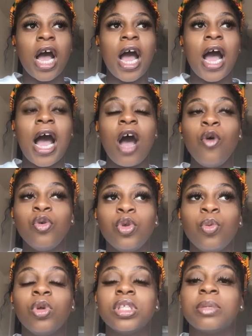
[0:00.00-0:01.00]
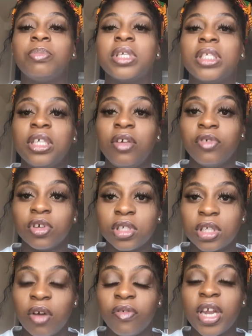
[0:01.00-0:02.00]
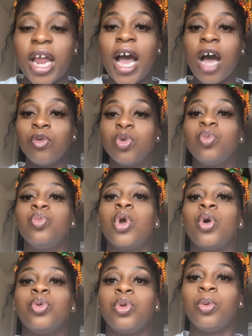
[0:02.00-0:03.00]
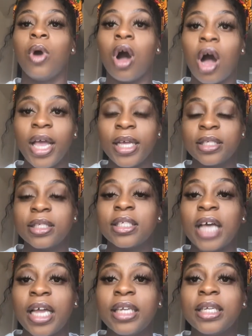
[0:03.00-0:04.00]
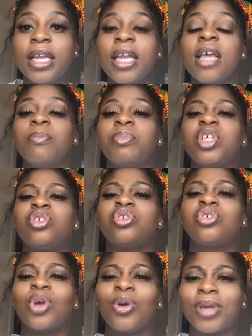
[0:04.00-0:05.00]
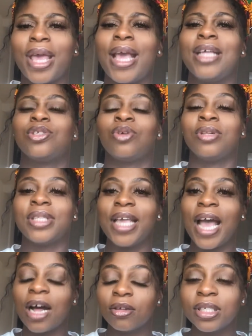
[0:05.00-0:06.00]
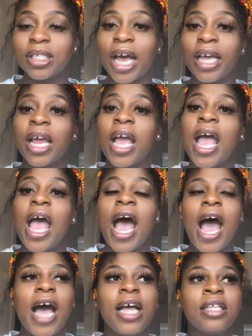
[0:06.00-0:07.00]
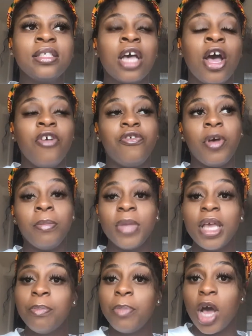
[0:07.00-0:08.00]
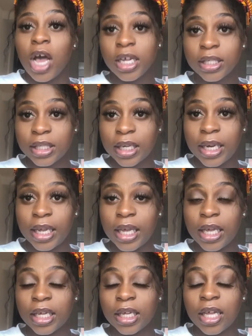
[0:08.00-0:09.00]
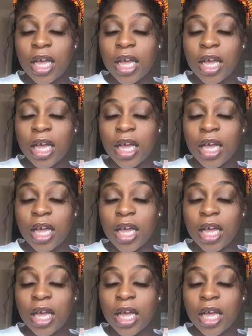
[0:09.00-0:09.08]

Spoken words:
How you want to perceive yourself and how you know you are inside, let it be showcased on the outside. And for me personally,